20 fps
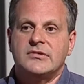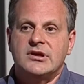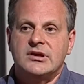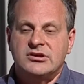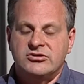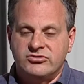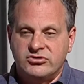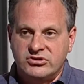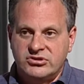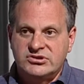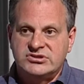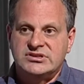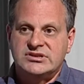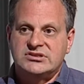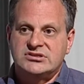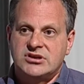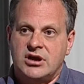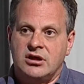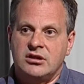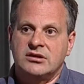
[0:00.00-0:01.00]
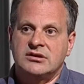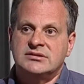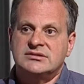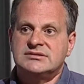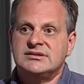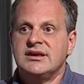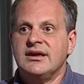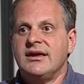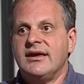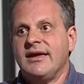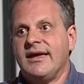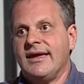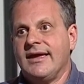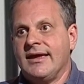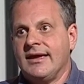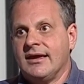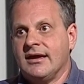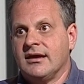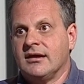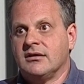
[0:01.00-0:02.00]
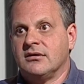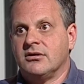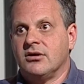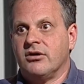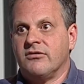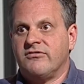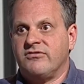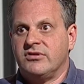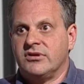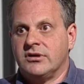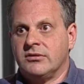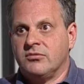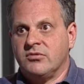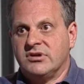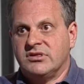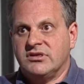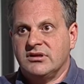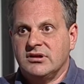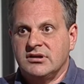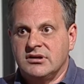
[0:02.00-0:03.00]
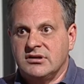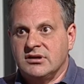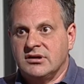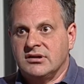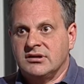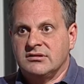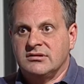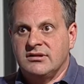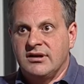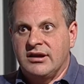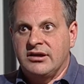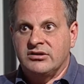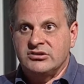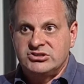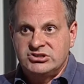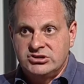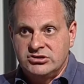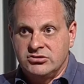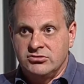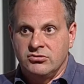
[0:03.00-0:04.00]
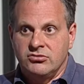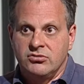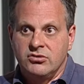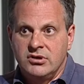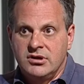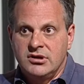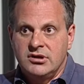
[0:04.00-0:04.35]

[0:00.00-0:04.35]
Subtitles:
introducing solids, and hopefully within a day or two,